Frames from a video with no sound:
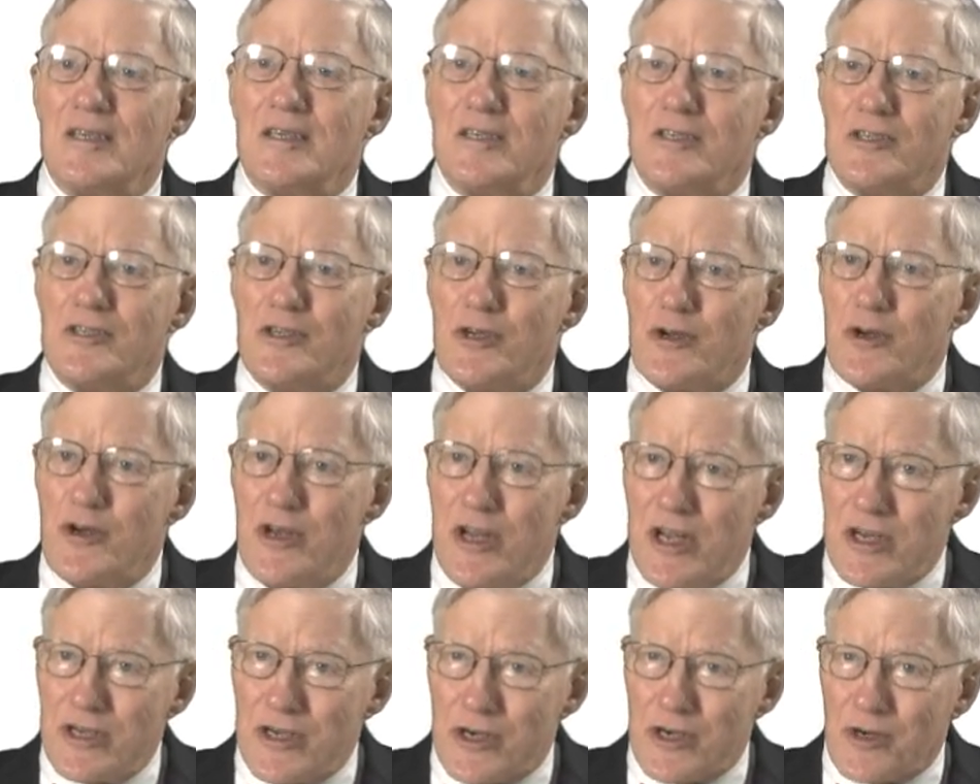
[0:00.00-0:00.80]

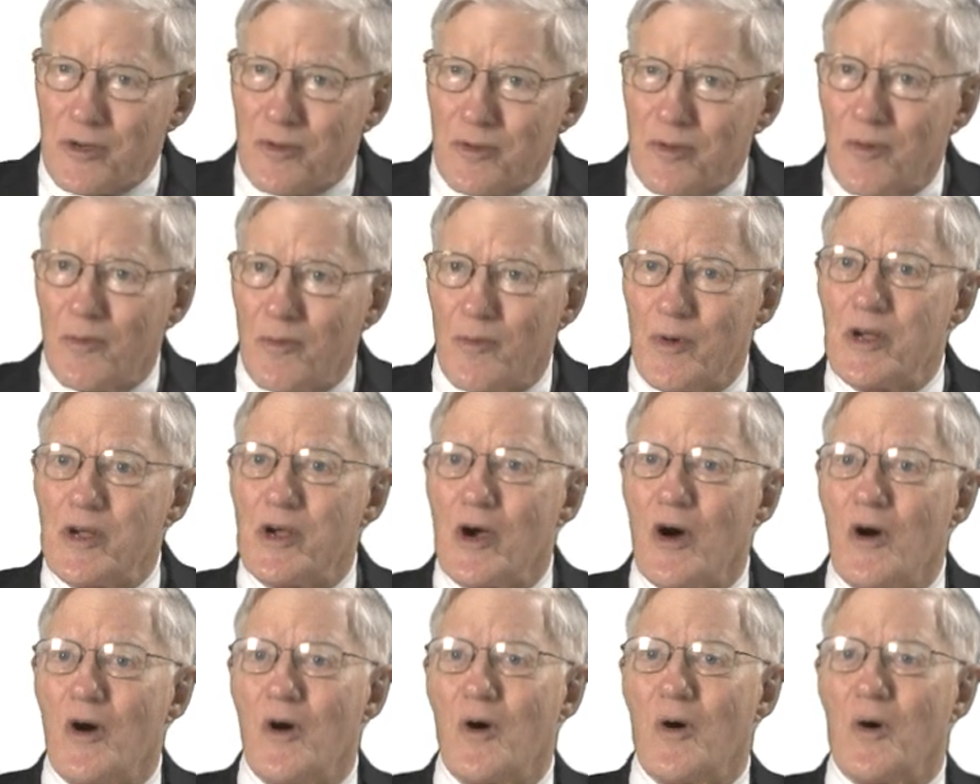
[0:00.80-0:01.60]
judicial
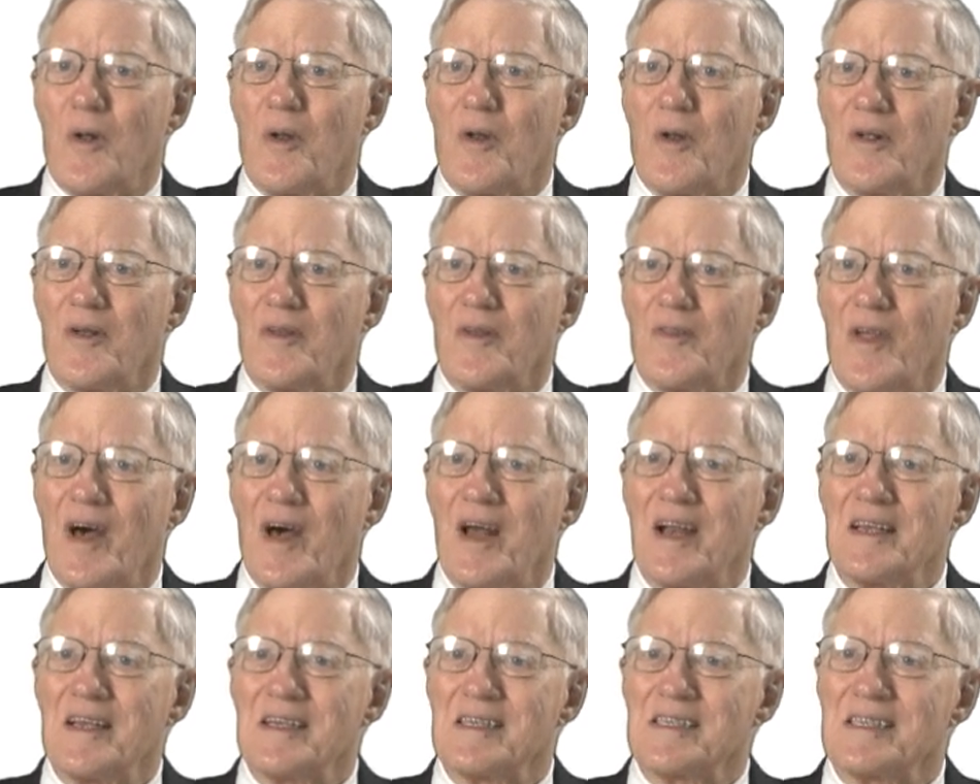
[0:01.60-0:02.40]
recall. That
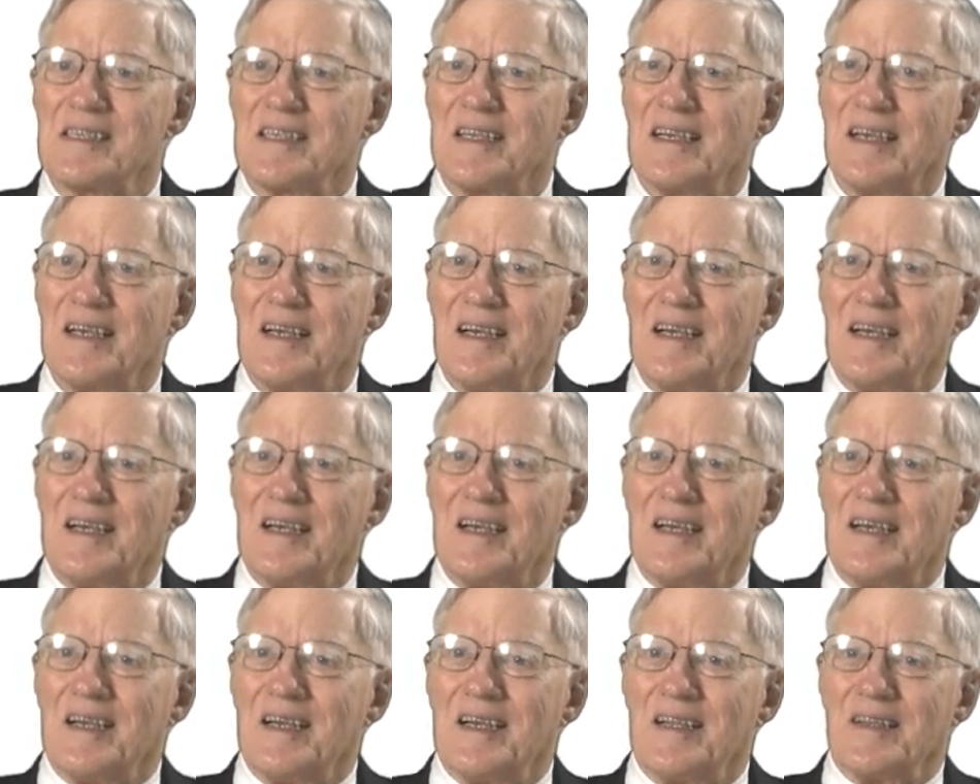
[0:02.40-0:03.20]
is,
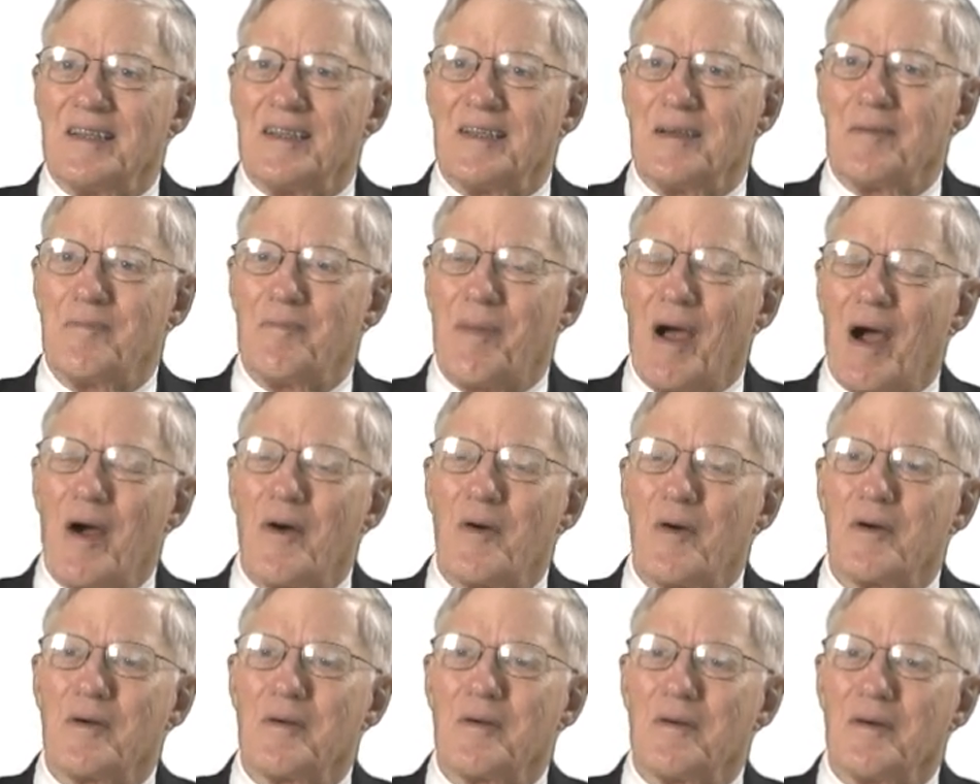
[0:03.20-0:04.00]
the
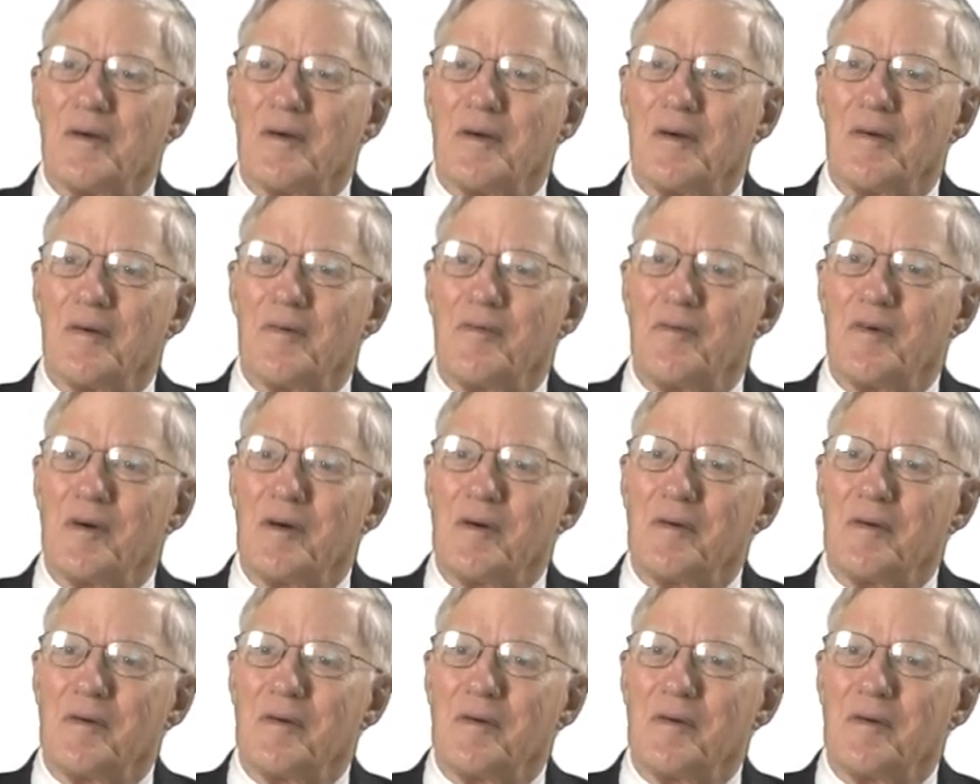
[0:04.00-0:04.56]
power of